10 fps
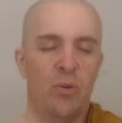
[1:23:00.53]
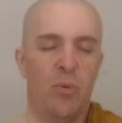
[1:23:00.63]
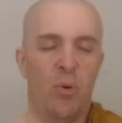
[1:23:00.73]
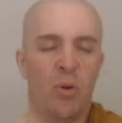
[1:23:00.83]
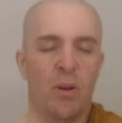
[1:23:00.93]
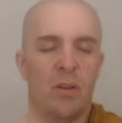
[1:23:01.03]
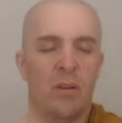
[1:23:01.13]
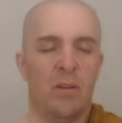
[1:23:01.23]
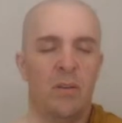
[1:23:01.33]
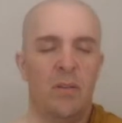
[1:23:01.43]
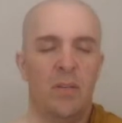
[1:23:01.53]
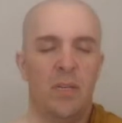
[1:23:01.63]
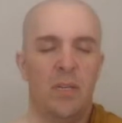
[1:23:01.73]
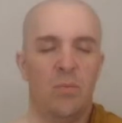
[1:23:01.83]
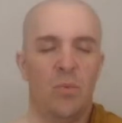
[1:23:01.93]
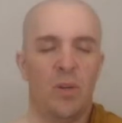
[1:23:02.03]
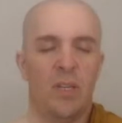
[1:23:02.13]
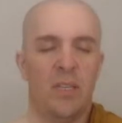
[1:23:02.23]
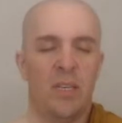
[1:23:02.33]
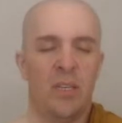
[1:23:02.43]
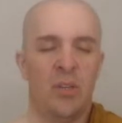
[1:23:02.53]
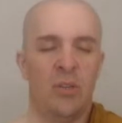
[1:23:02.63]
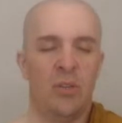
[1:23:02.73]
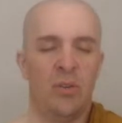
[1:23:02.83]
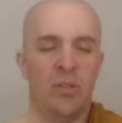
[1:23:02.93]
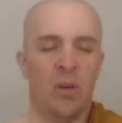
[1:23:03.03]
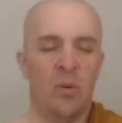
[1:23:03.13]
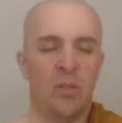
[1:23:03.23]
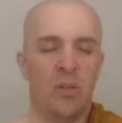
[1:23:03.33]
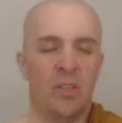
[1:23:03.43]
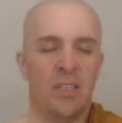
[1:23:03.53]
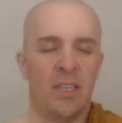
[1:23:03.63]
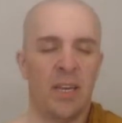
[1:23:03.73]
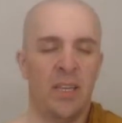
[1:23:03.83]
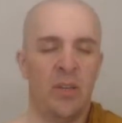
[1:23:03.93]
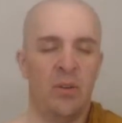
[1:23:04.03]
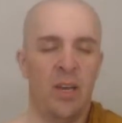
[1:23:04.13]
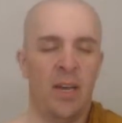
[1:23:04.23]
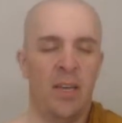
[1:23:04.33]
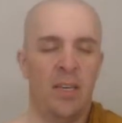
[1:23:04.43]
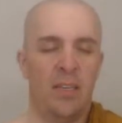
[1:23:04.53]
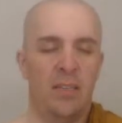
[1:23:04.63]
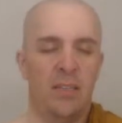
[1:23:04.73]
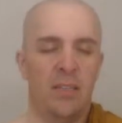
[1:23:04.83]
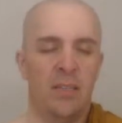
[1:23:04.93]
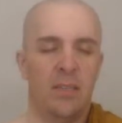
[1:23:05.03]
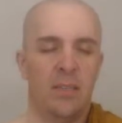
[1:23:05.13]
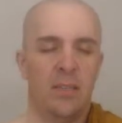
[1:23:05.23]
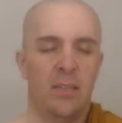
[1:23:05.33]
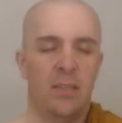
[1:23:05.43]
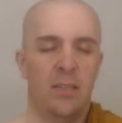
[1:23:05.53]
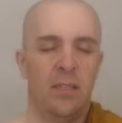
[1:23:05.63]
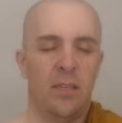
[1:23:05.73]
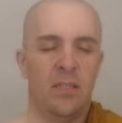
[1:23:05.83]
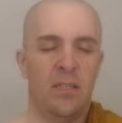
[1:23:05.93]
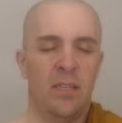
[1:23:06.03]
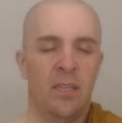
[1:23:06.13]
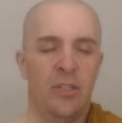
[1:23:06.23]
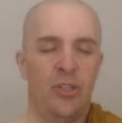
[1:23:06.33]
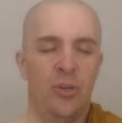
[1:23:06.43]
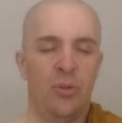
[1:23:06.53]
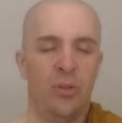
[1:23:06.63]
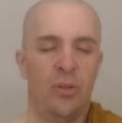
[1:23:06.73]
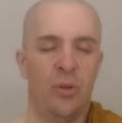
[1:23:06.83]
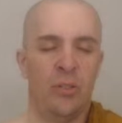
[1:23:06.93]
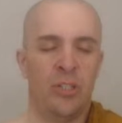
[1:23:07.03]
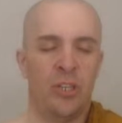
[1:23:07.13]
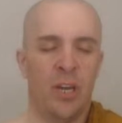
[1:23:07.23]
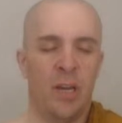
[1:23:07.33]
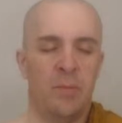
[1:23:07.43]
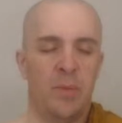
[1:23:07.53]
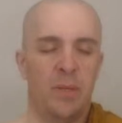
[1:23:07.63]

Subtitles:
born, will continue to do so until the second you die. Doesn't need you to do its job.